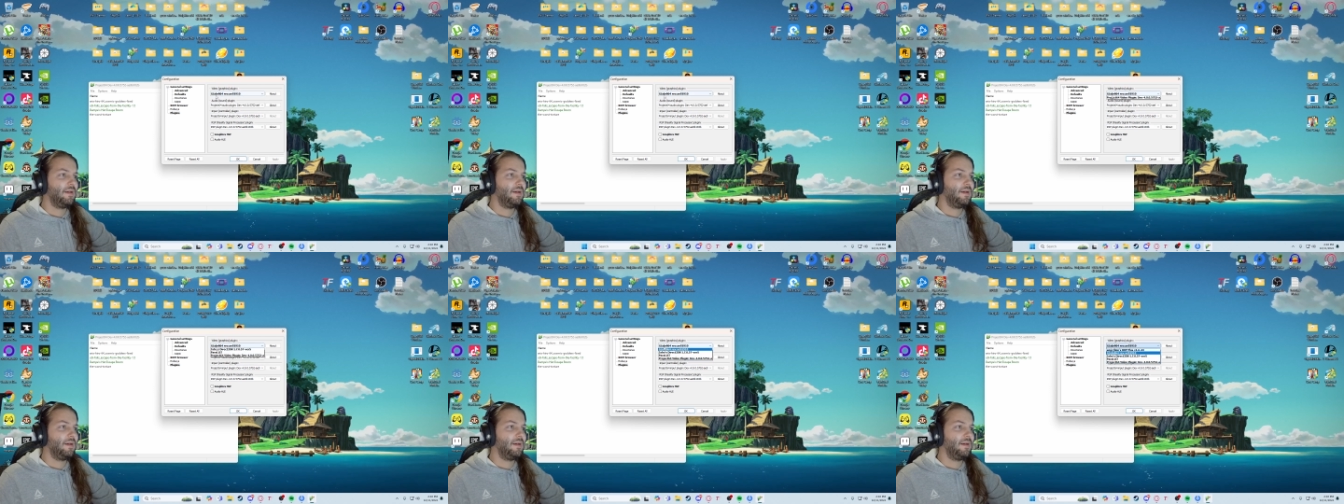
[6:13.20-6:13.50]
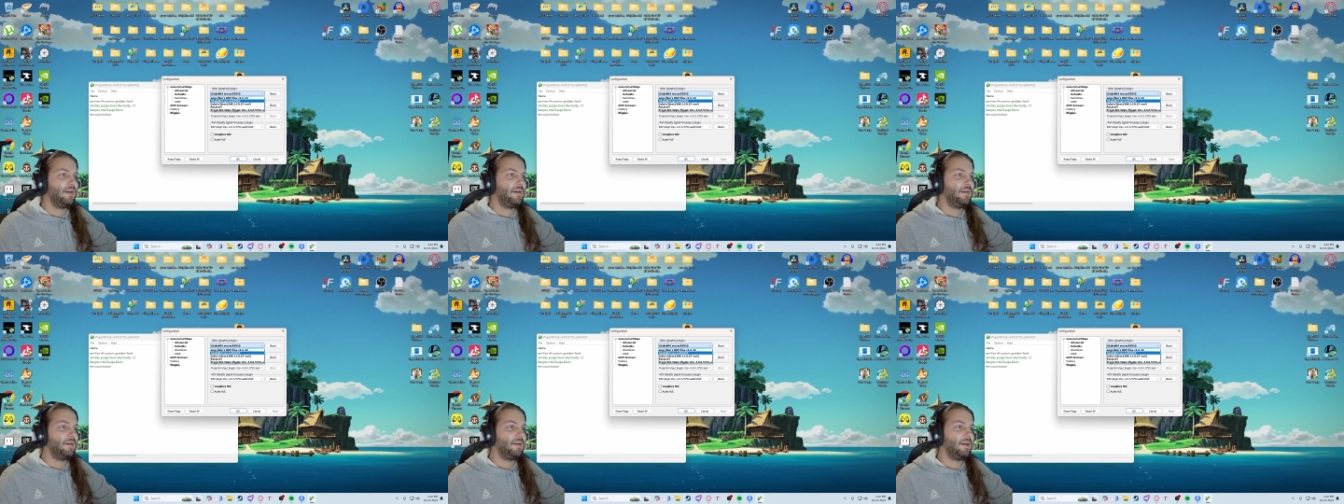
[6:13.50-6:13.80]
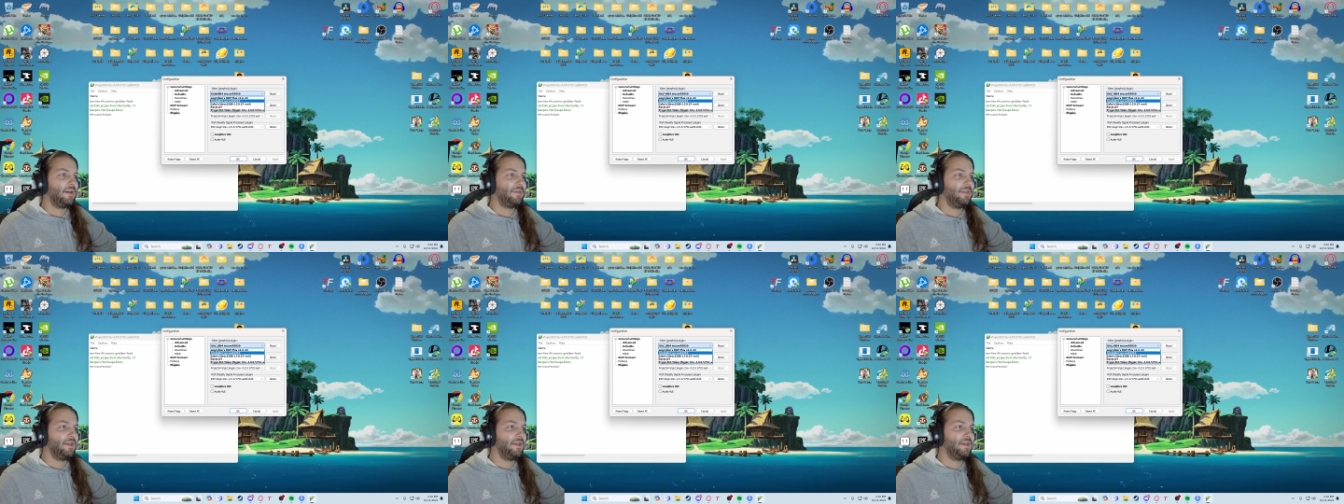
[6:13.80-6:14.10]
uh,
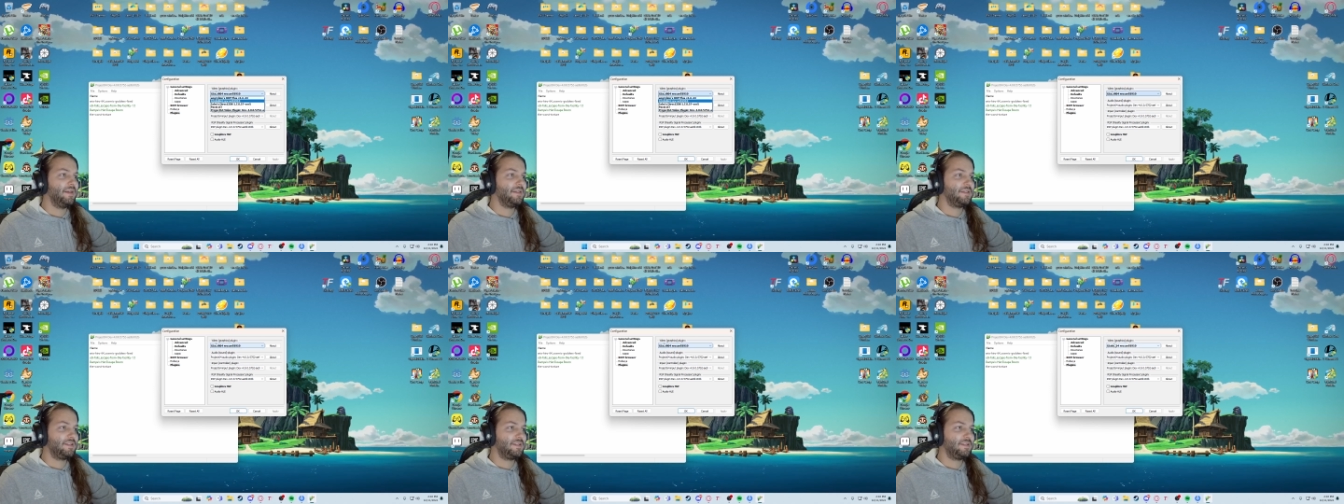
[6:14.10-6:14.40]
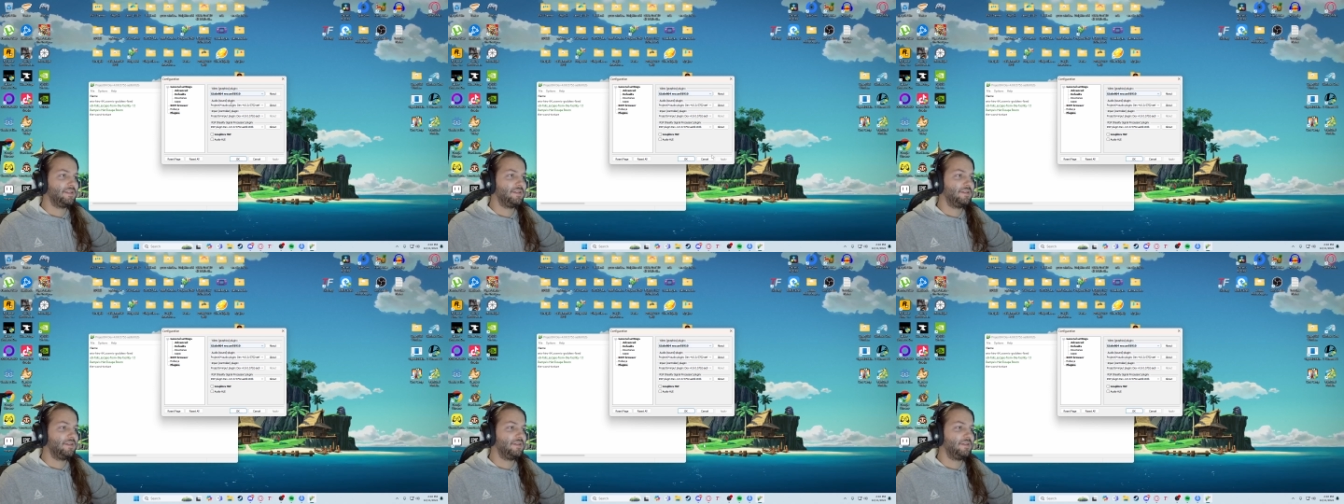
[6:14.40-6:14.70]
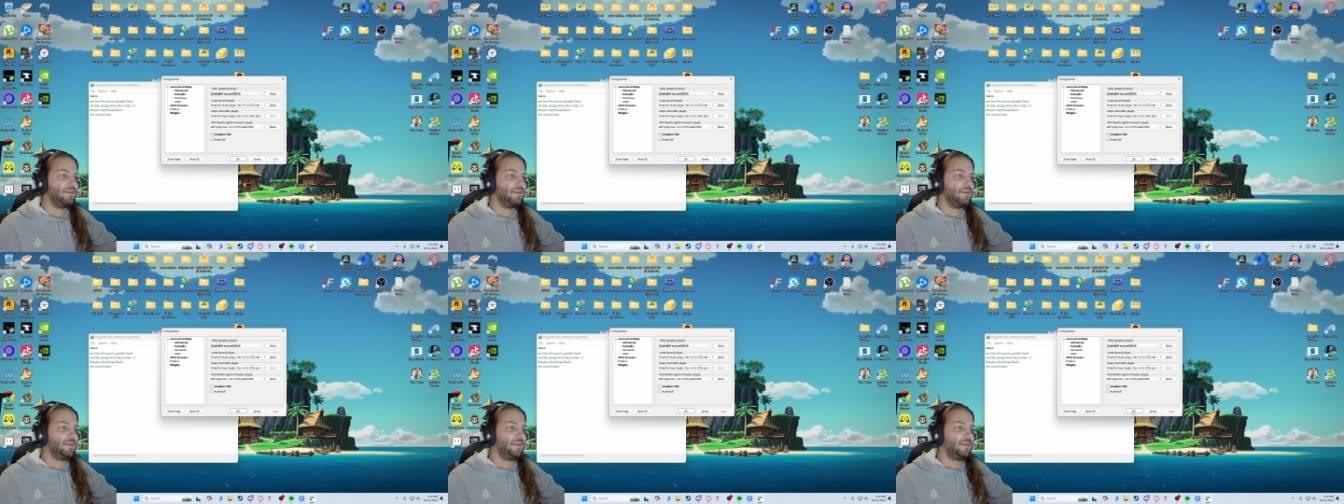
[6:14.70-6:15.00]
on this.
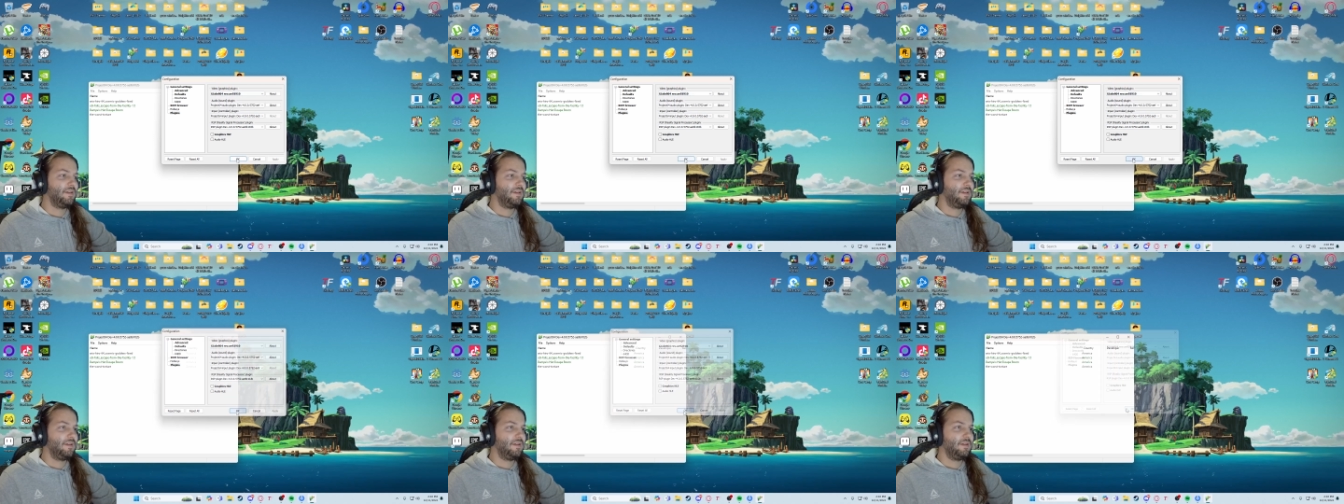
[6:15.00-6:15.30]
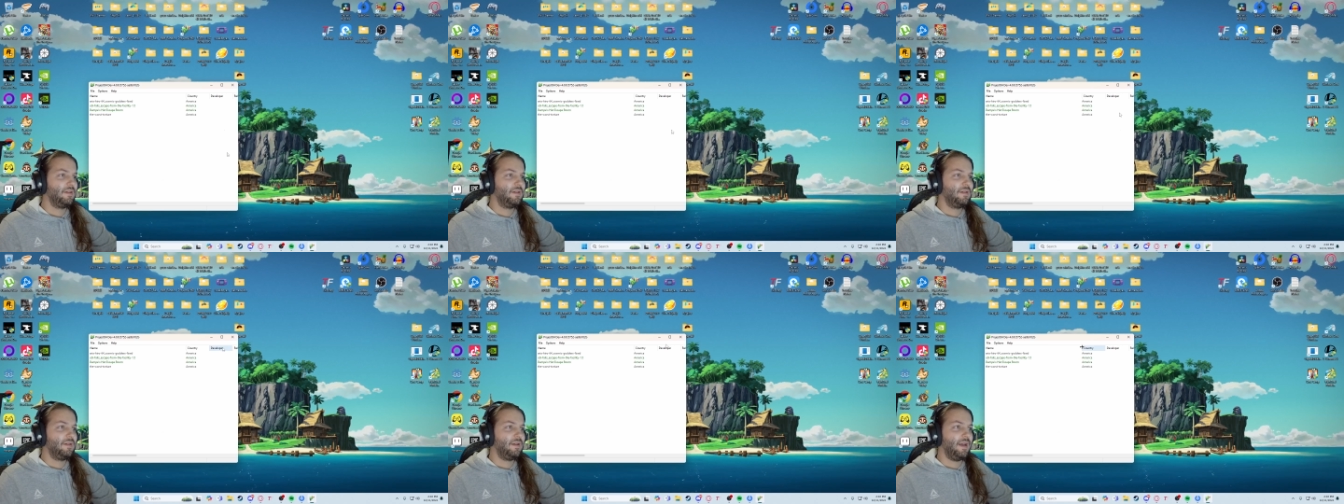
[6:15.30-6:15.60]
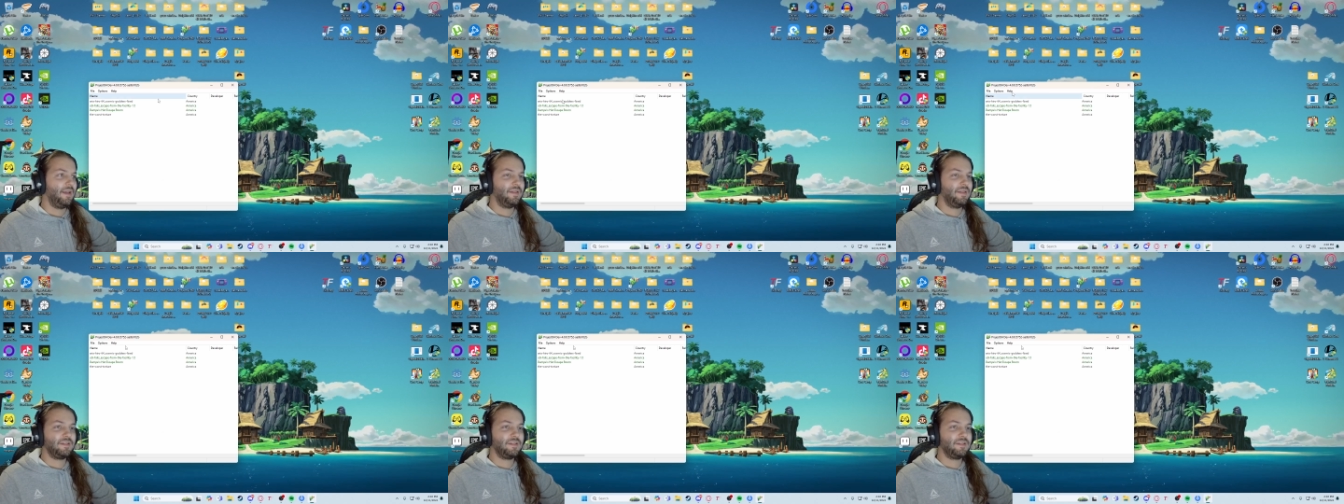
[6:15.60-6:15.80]
And